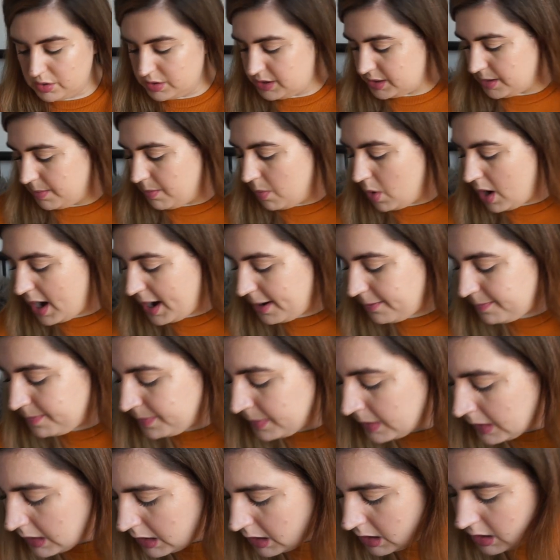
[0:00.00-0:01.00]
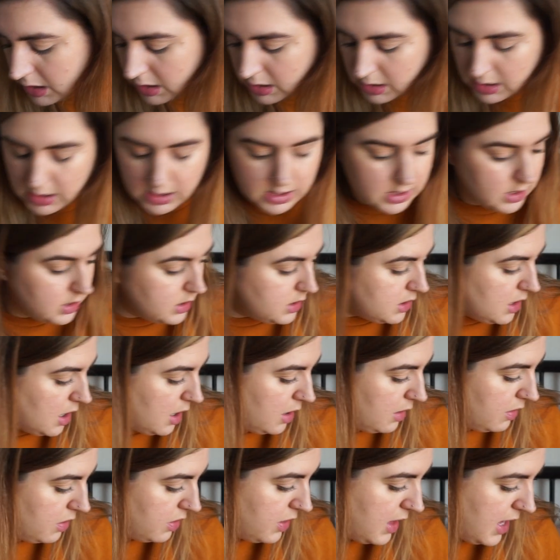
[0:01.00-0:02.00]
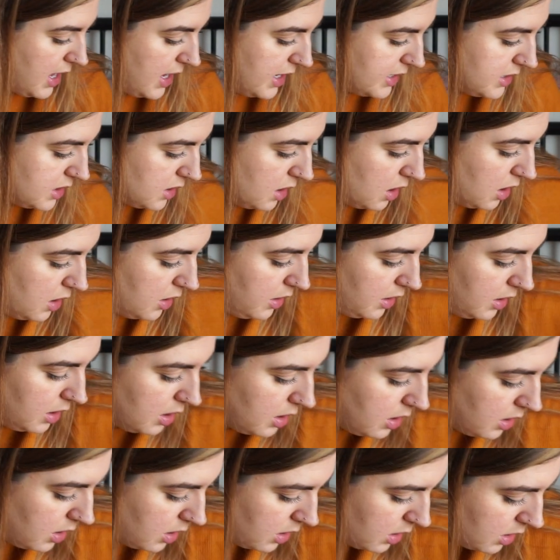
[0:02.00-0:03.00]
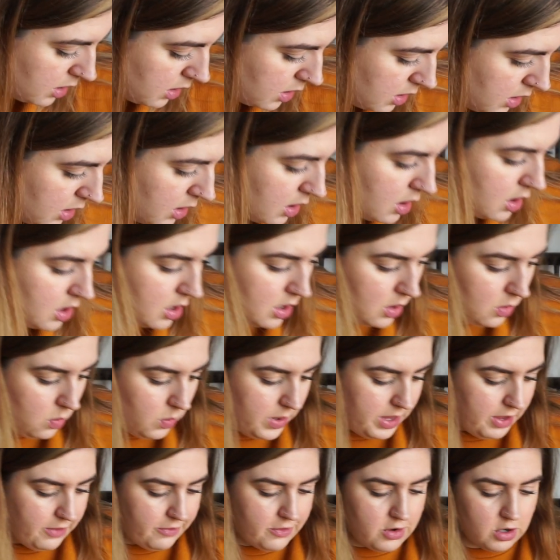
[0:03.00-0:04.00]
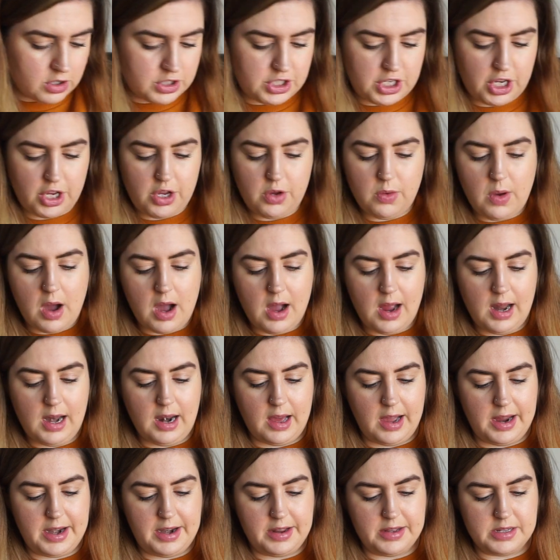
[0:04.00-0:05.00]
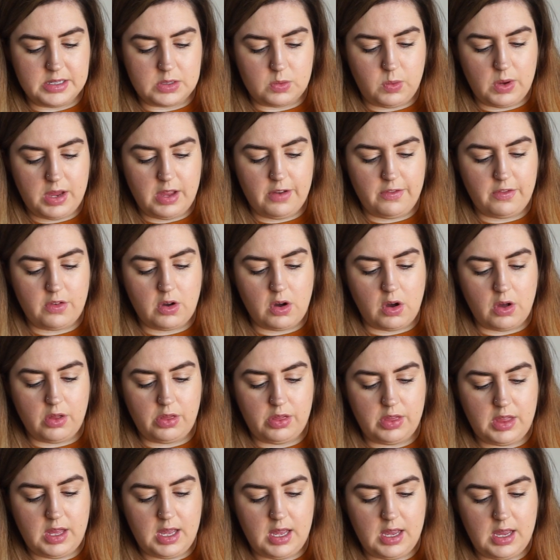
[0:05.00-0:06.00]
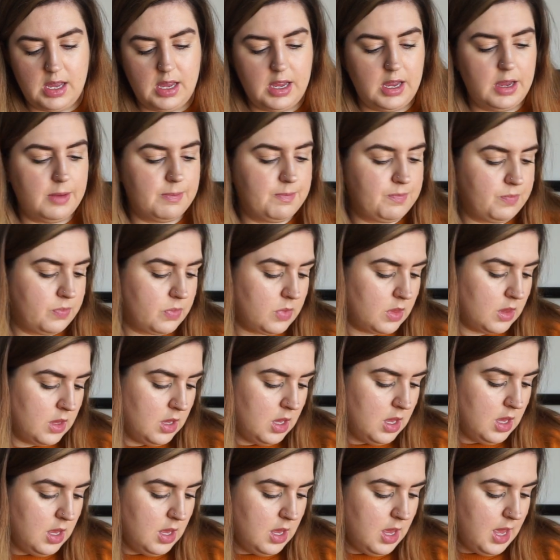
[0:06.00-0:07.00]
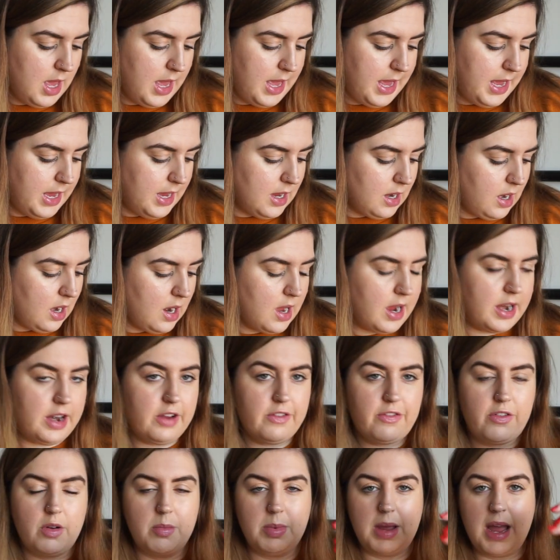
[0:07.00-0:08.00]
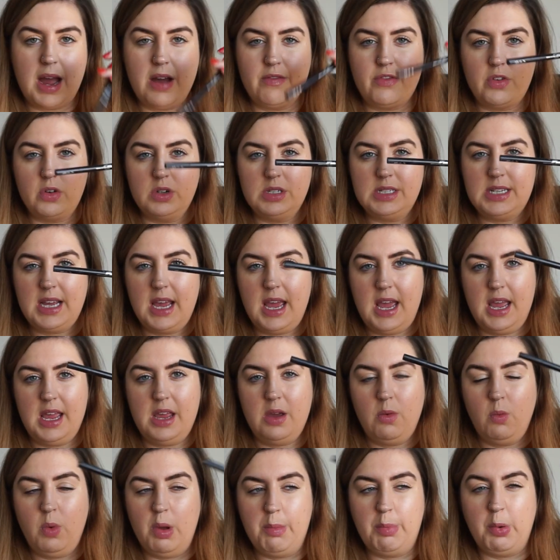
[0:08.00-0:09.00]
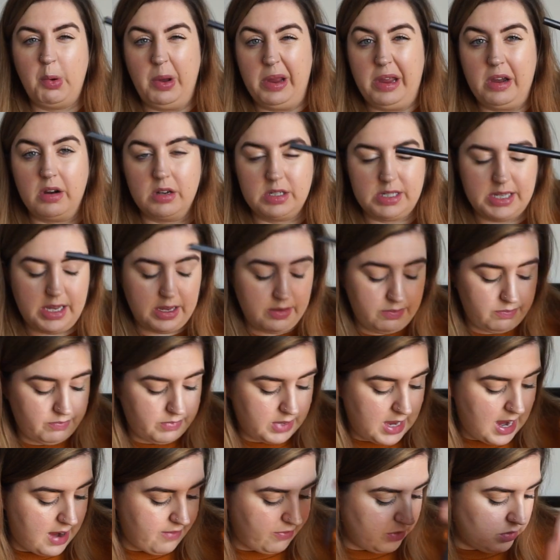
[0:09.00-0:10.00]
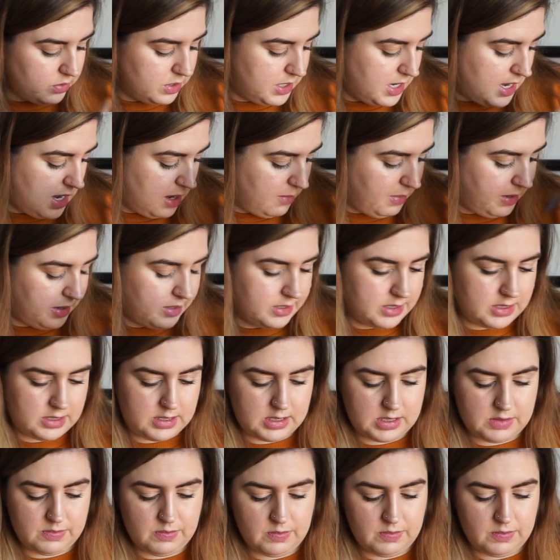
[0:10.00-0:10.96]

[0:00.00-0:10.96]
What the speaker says: somewhere. So they're done. We have got two eyeliners. We have got the ink liner from Kat Von D. We're boycotting Kat Von D because